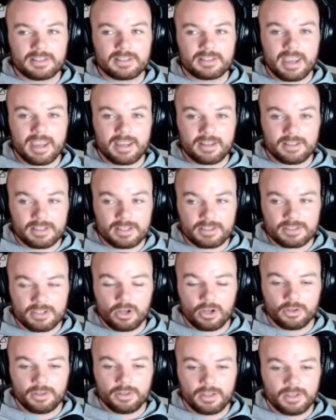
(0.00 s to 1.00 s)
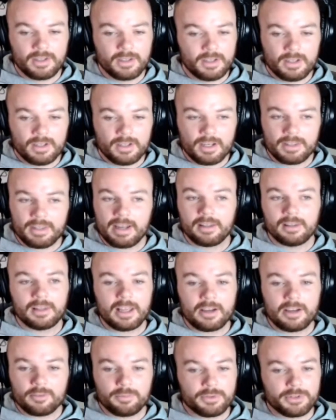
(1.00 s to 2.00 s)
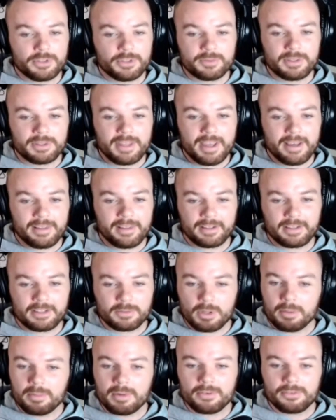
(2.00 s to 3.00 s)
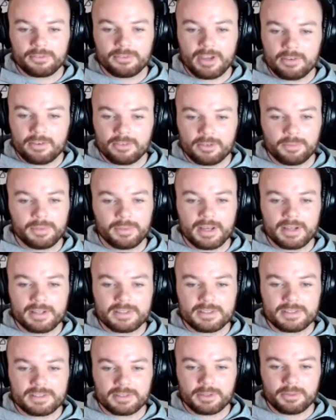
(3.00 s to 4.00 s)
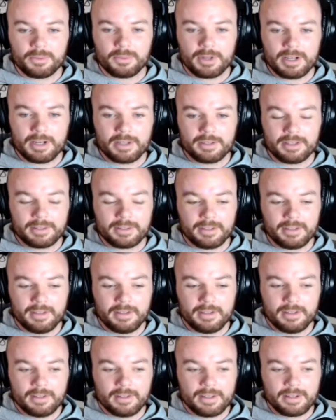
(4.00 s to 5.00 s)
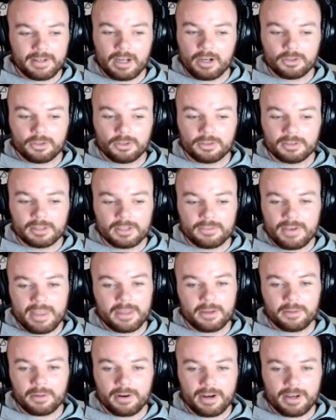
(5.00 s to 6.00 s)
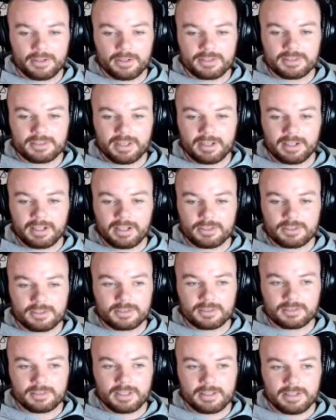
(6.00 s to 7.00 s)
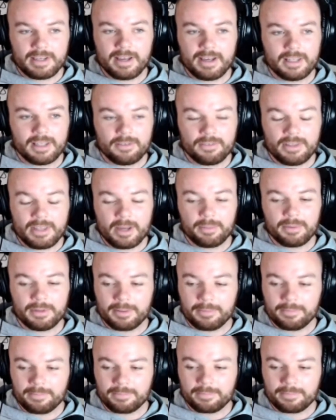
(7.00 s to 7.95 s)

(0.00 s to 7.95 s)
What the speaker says: 10 years old. And I love Brisbane there. Like it's one of my favorite places in the world. And like I couldn't live anywhere else. Like I just yeah, I love it up here.